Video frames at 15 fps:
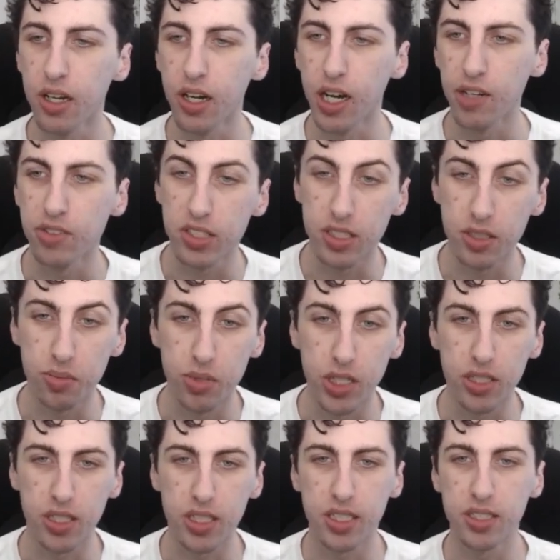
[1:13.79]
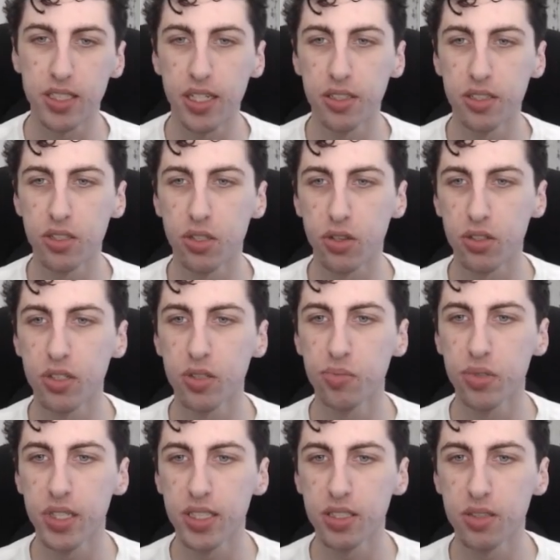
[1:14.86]
Obviously a pretty good contender.
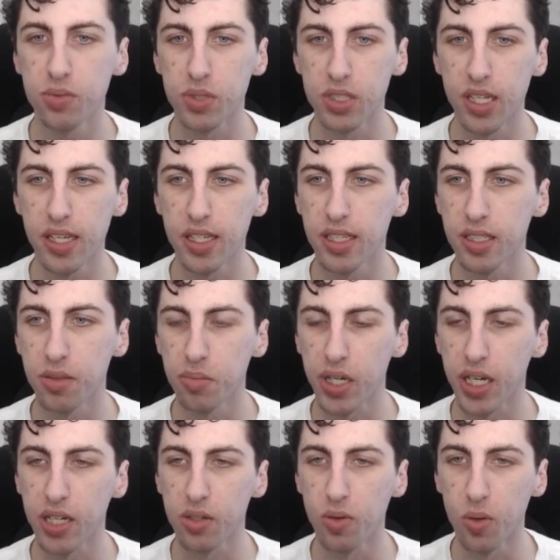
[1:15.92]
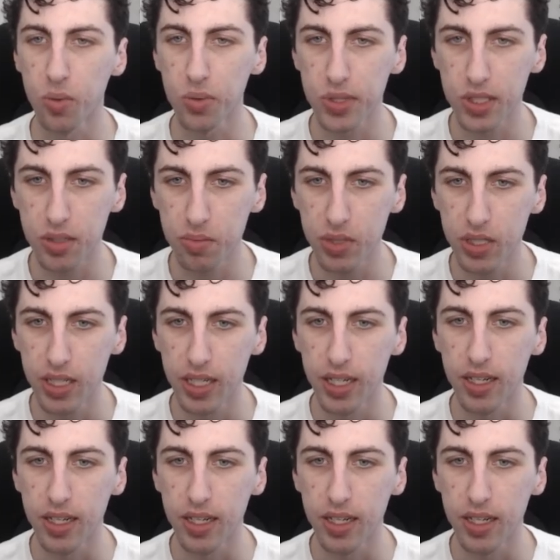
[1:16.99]
Third place was taken by Oldham.